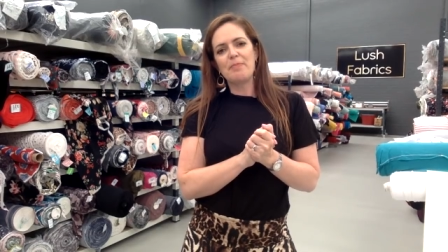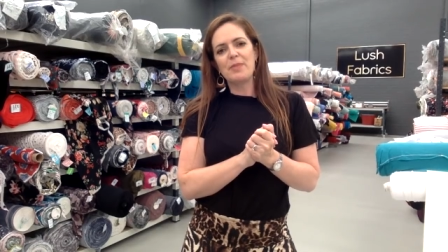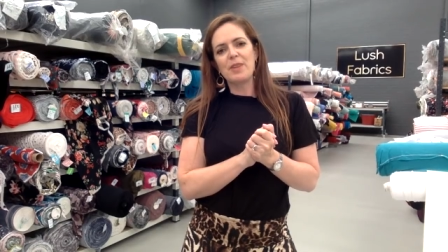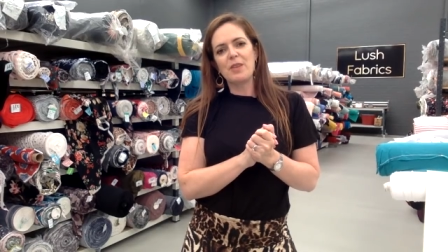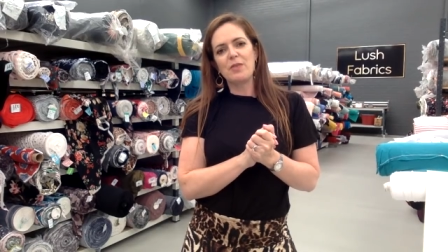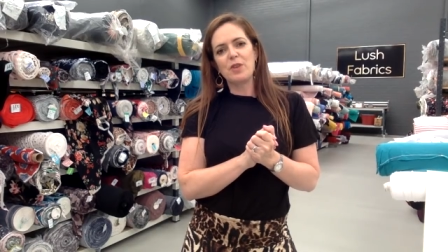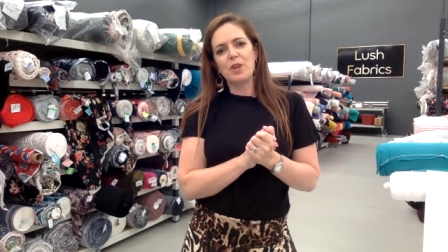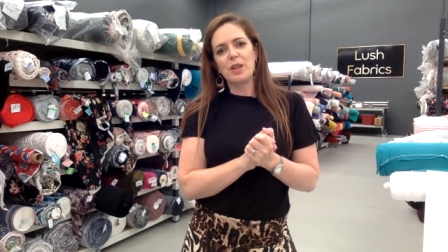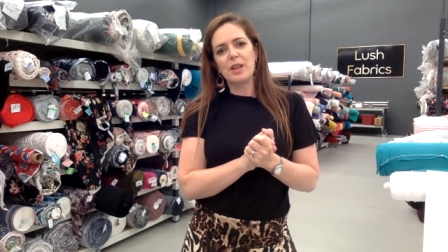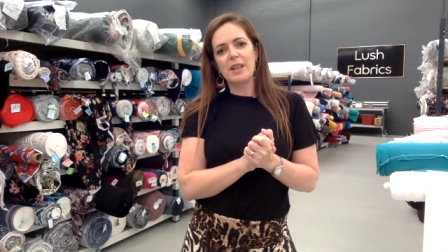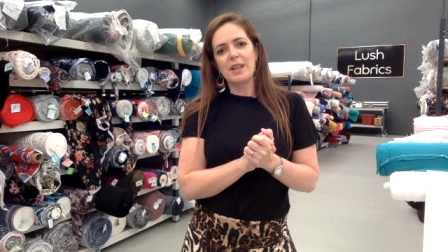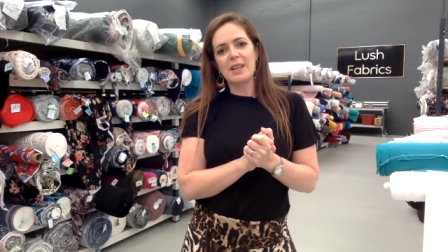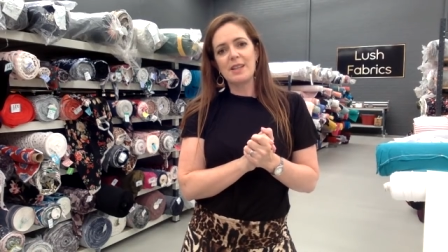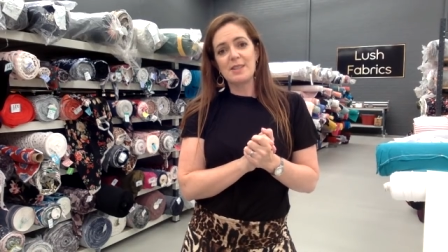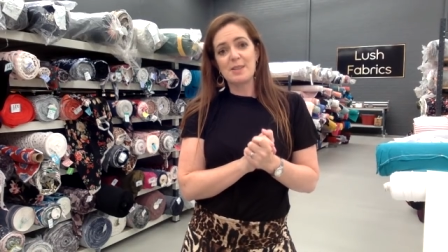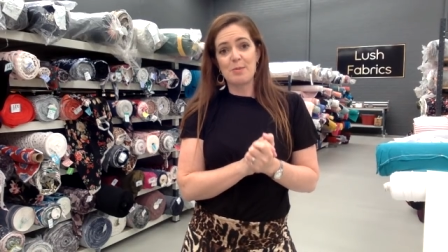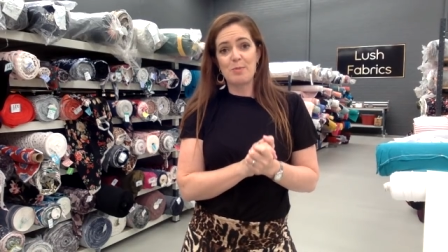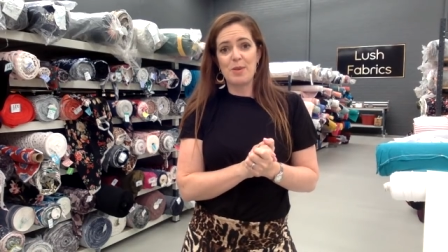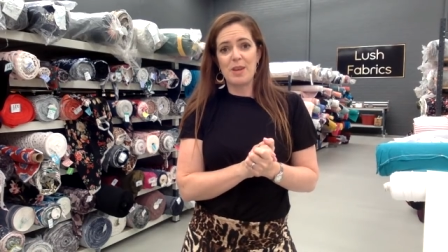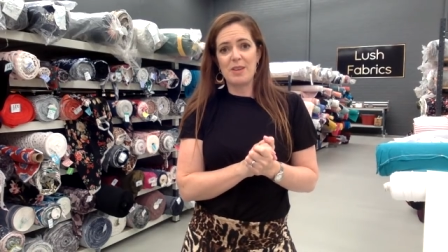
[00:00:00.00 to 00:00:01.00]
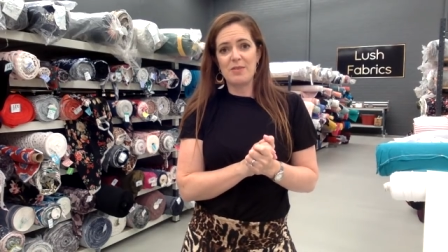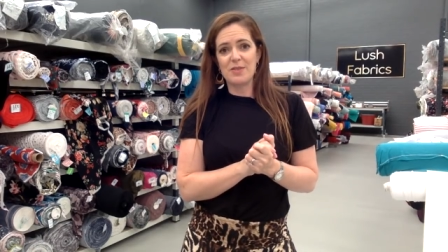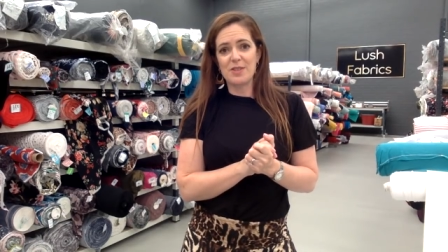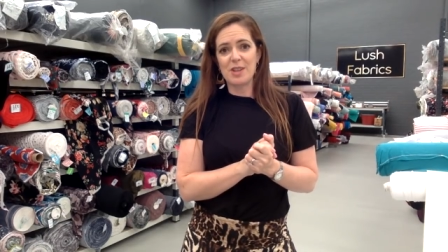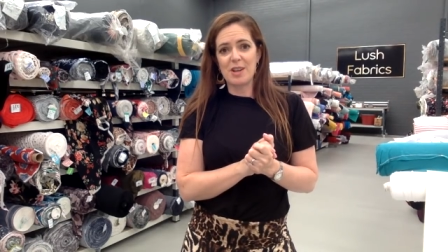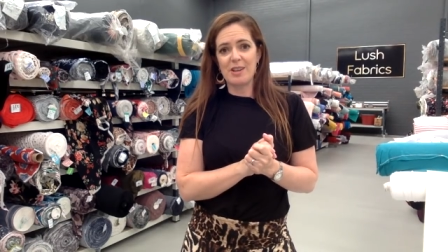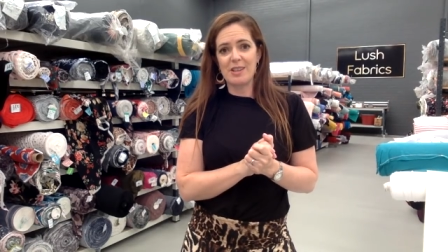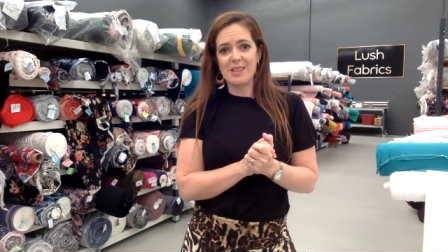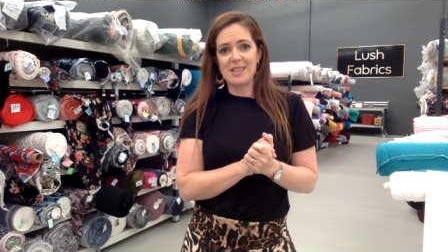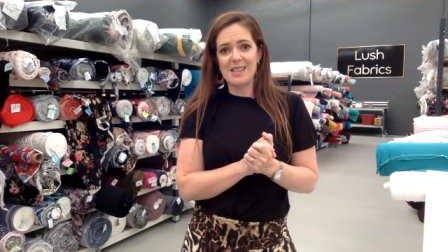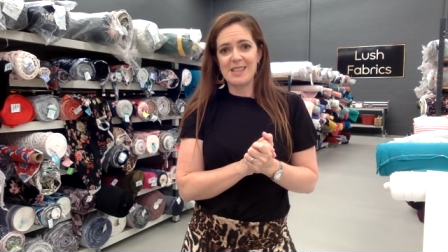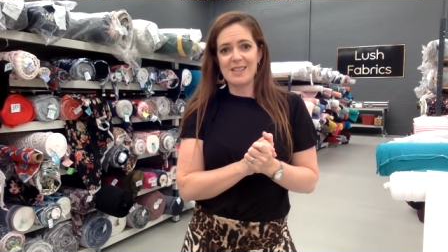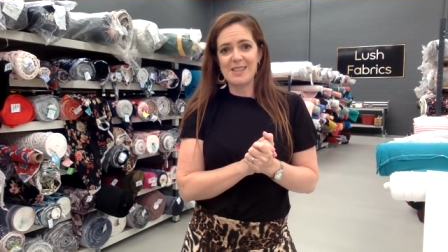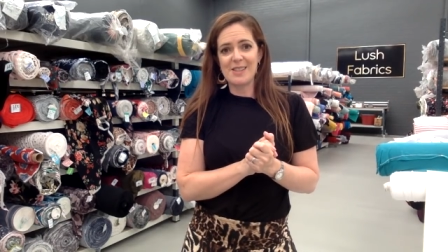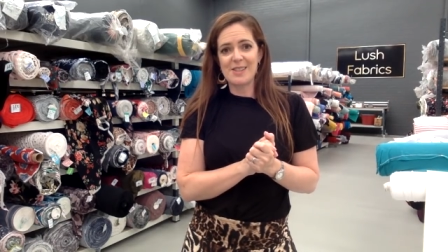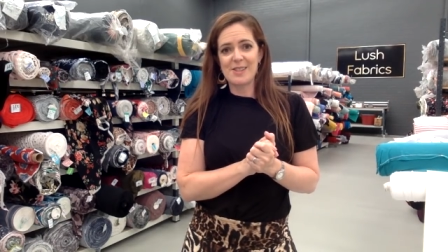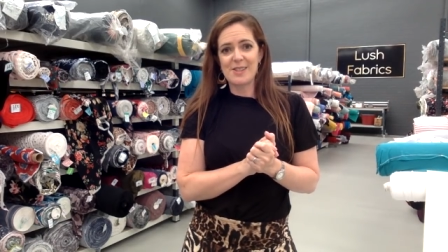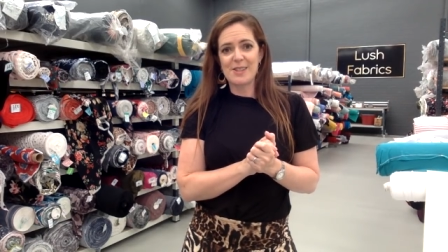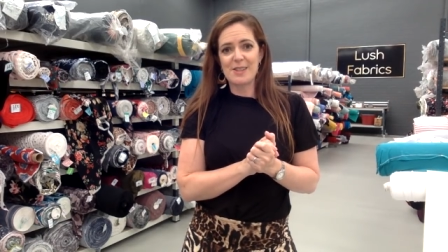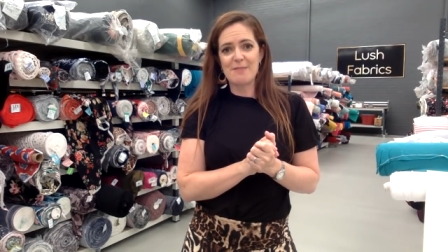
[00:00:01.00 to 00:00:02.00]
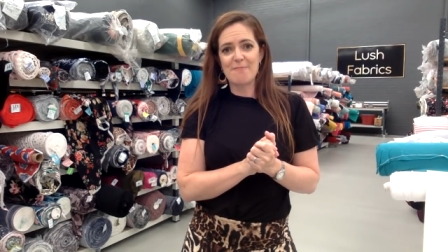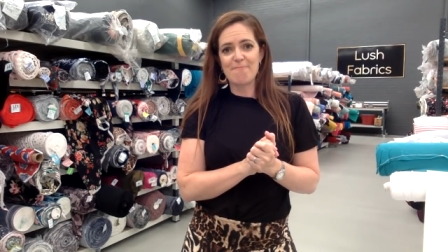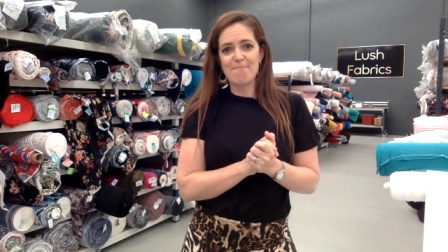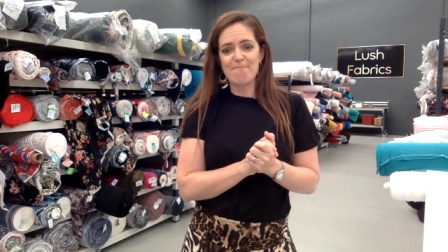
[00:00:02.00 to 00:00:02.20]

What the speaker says: if you're needing some gift ideas.